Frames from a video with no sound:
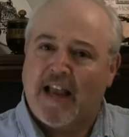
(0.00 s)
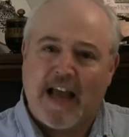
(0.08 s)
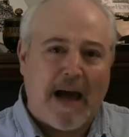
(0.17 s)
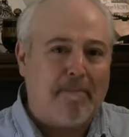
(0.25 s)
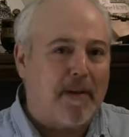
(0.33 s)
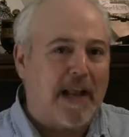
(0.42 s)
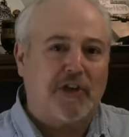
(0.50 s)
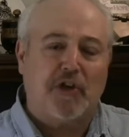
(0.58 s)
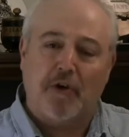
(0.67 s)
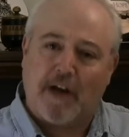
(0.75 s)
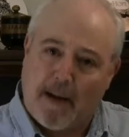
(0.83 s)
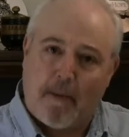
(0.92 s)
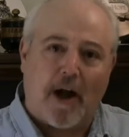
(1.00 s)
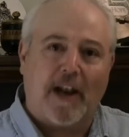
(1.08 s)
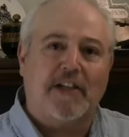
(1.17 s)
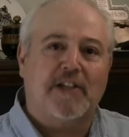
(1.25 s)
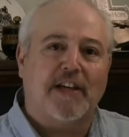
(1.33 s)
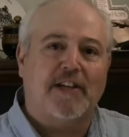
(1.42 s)
God bless you. Come on,
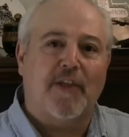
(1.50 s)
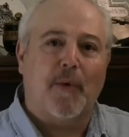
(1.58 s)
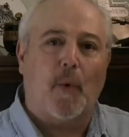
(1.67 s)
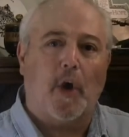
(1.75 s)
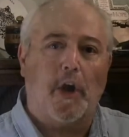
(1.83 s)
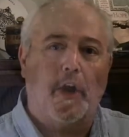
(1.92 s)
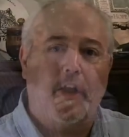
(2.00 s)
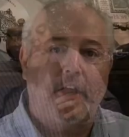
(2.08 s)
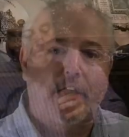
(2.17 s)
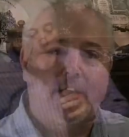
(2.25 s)
let's get to the word.